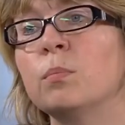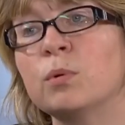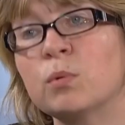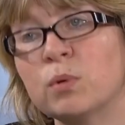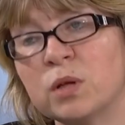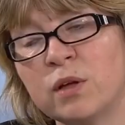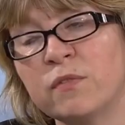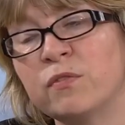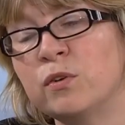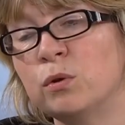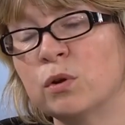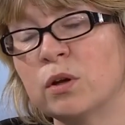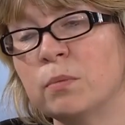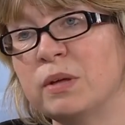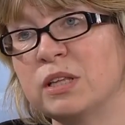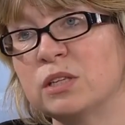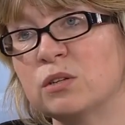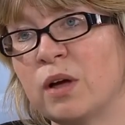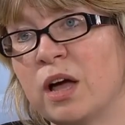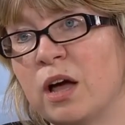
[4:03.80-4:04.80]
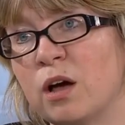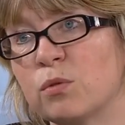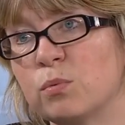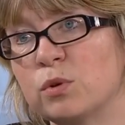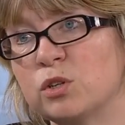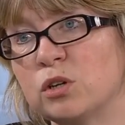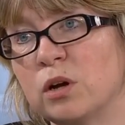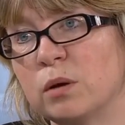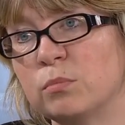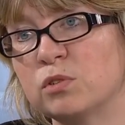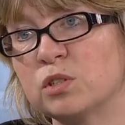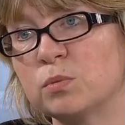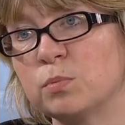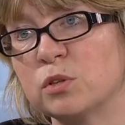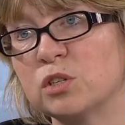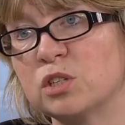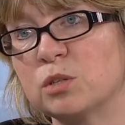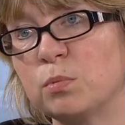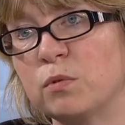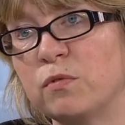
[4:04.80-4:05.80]
But if you look at mental health, which I'm
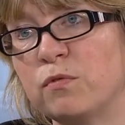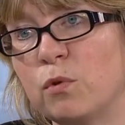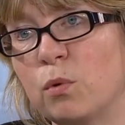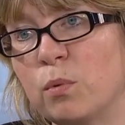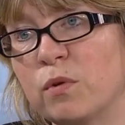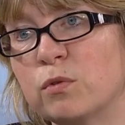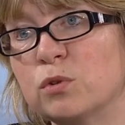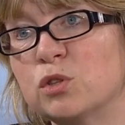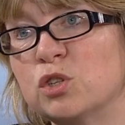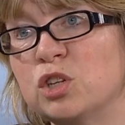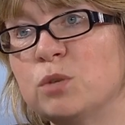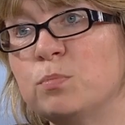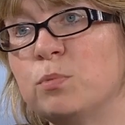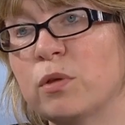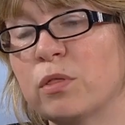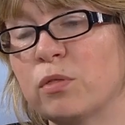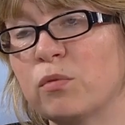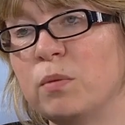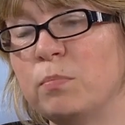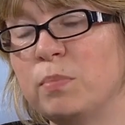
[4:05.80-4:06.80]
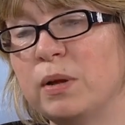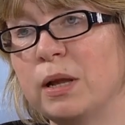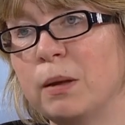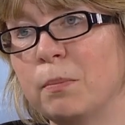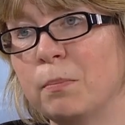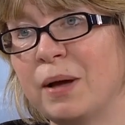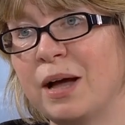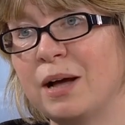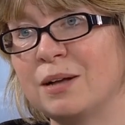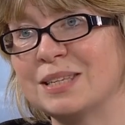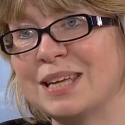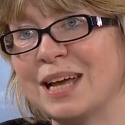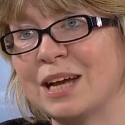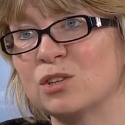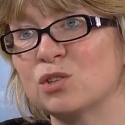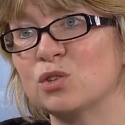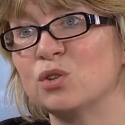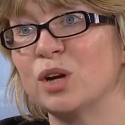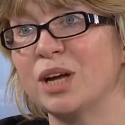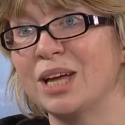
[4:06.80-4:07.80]
responsible for, we've got £2.3 billion
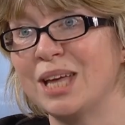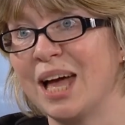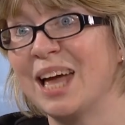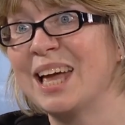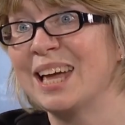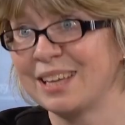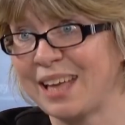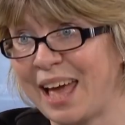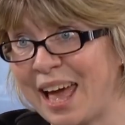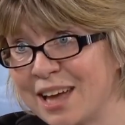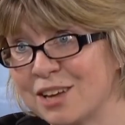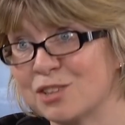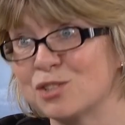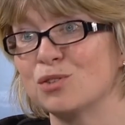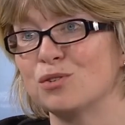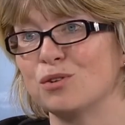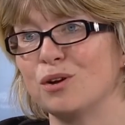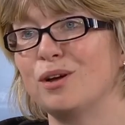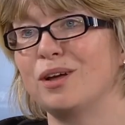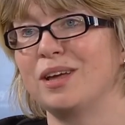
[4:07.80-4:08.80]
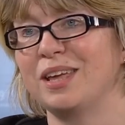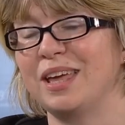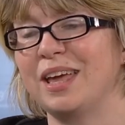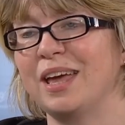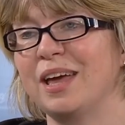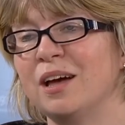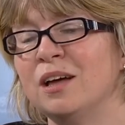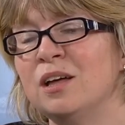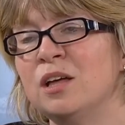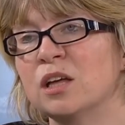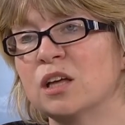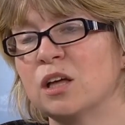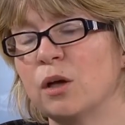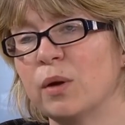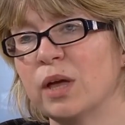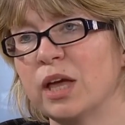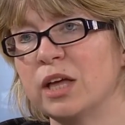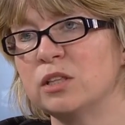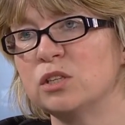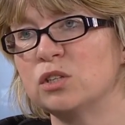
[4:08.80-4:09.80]
extra a year
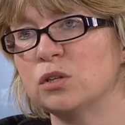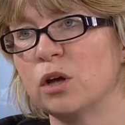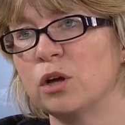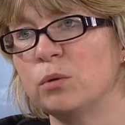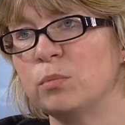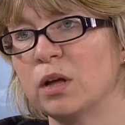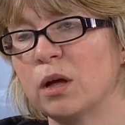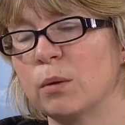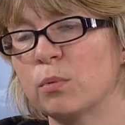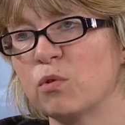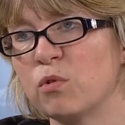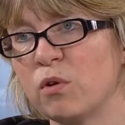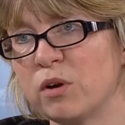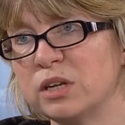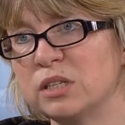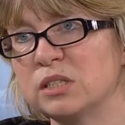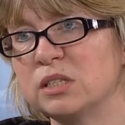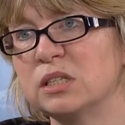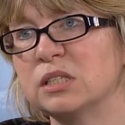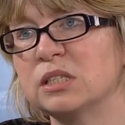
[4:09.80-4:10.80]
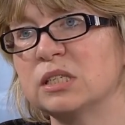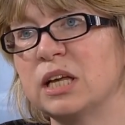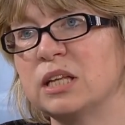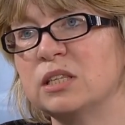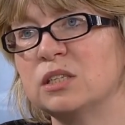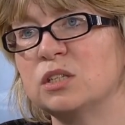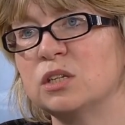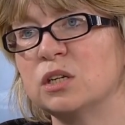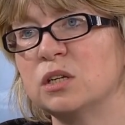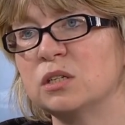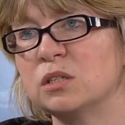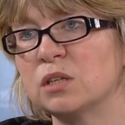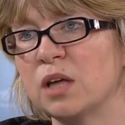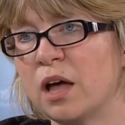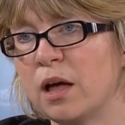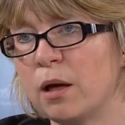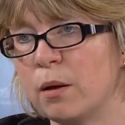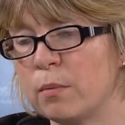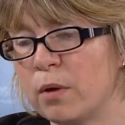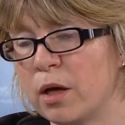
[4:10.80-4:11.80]
going into opening up crisis centres,
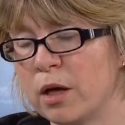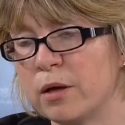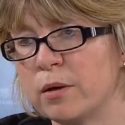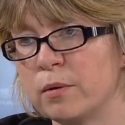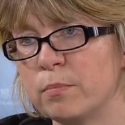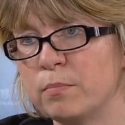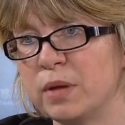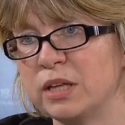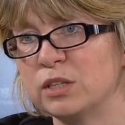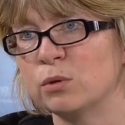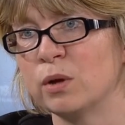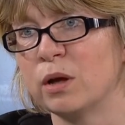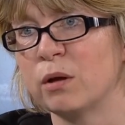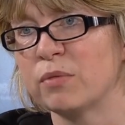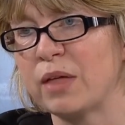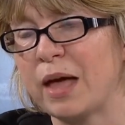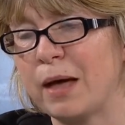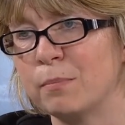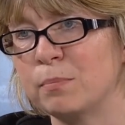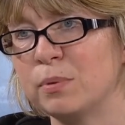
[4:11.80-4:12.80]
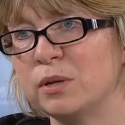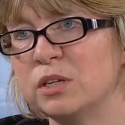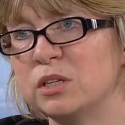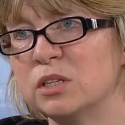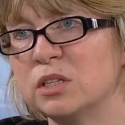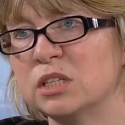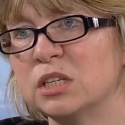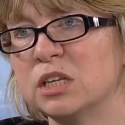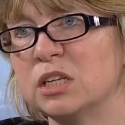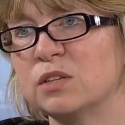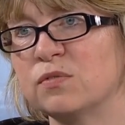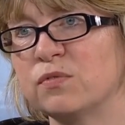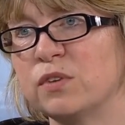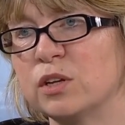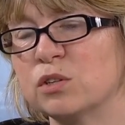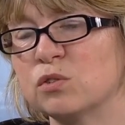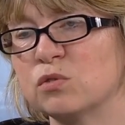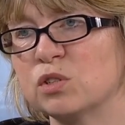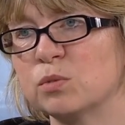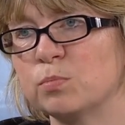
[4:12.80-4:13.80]
mental health ambulances,
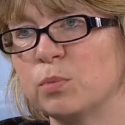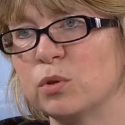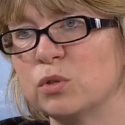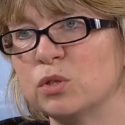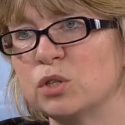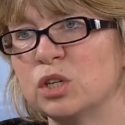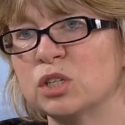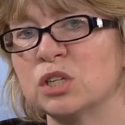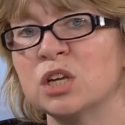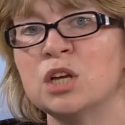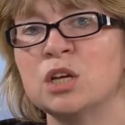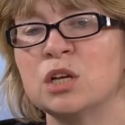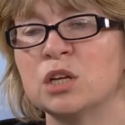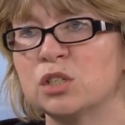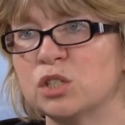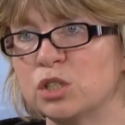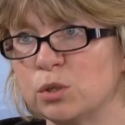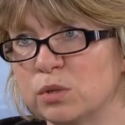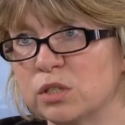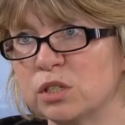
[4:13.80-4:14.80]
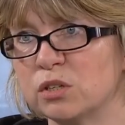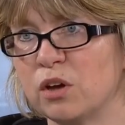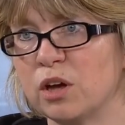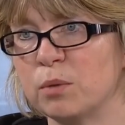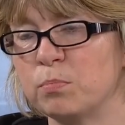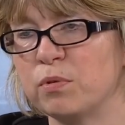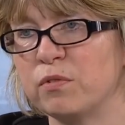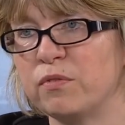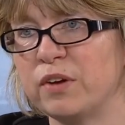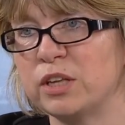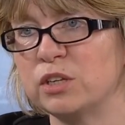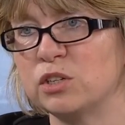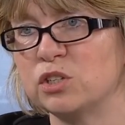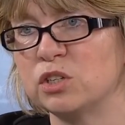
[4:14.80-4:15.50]
first responders, suicide prevention.